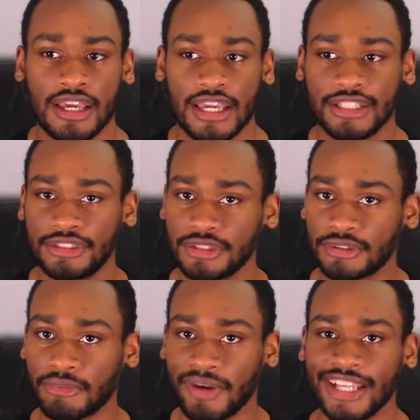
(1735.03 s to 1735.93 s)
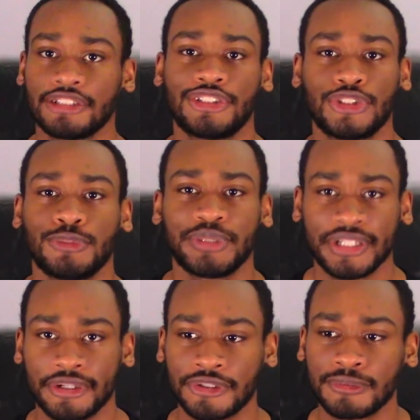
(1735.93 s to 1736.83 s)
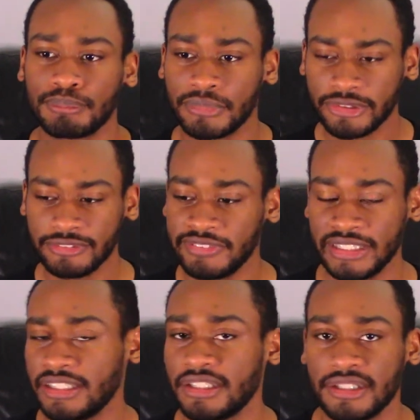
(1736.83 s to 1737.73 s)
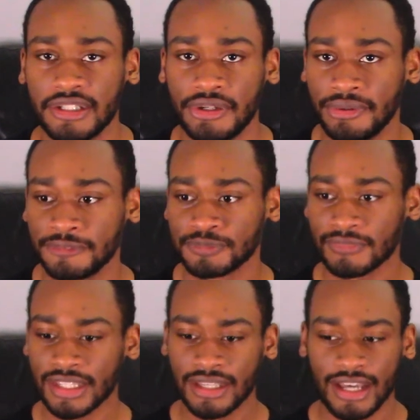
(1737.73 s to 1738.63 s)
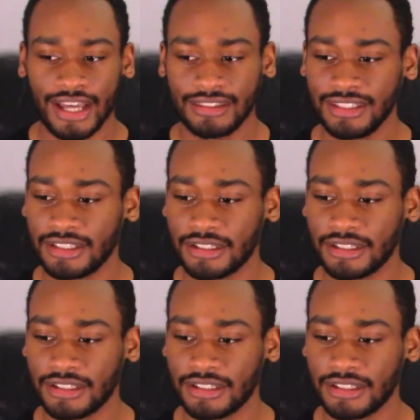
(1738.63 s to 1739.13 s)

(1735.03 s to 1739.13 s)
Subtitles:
it's a great superhero movie, you know? I think